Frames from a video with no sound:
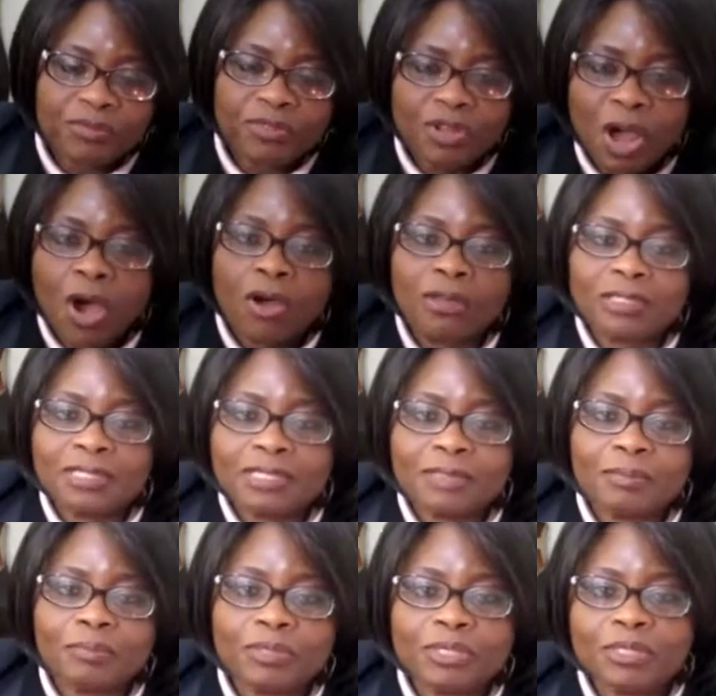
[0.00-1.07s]
not
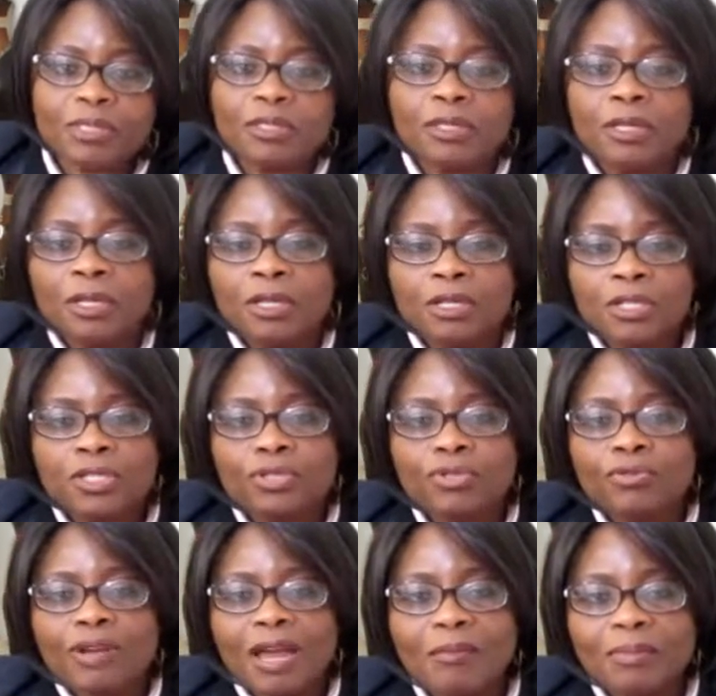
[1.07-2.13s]

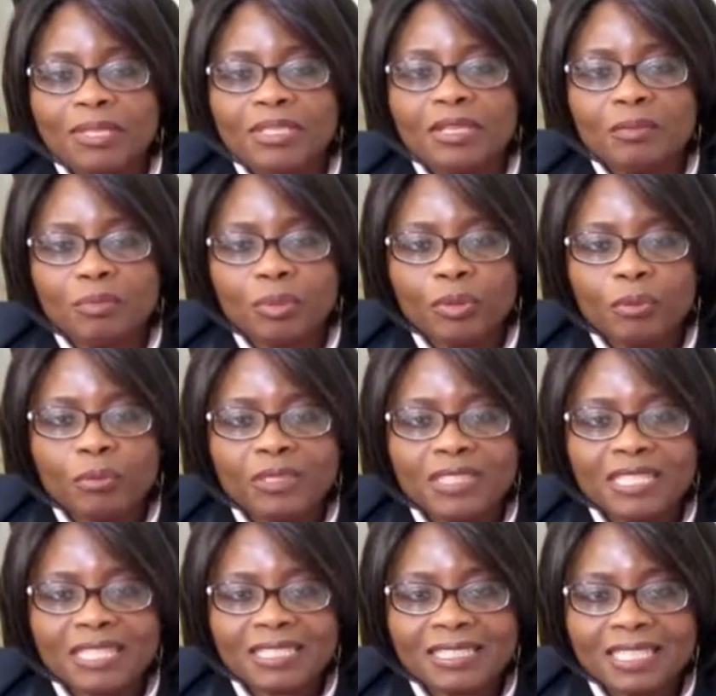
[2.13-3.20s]
stood up in the pulpits
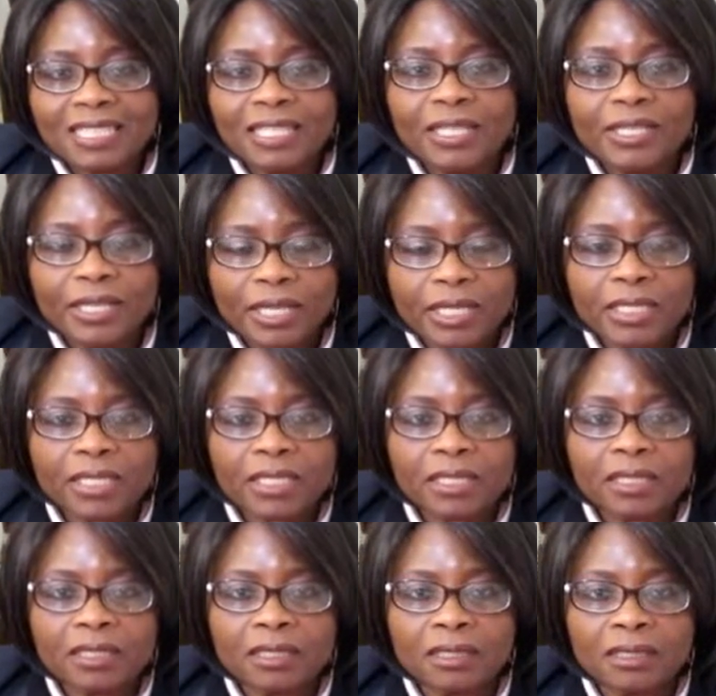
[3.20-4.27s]
and said, look,
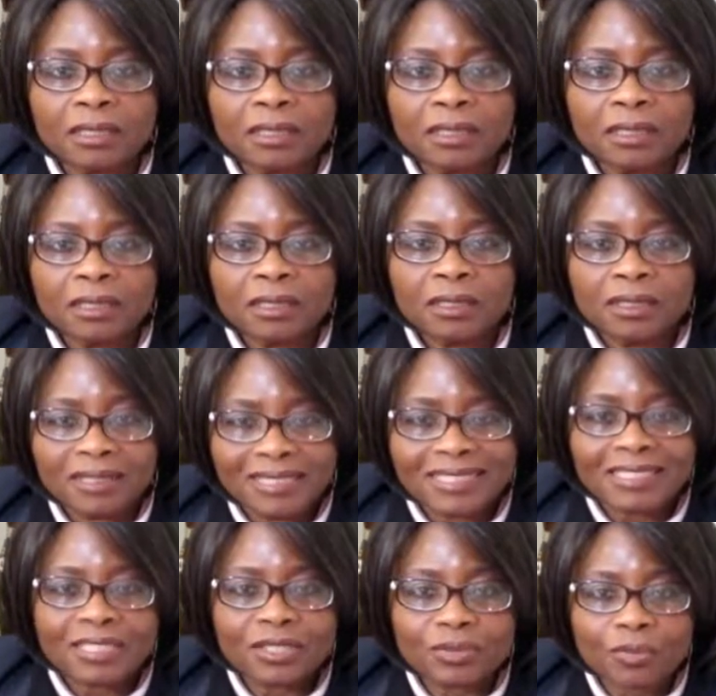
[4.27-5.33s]

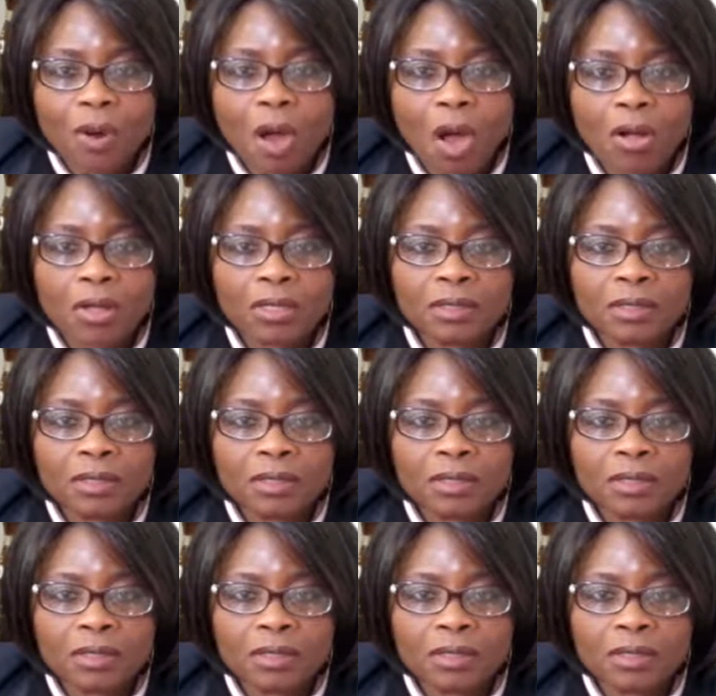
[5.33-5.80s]
this is wrong.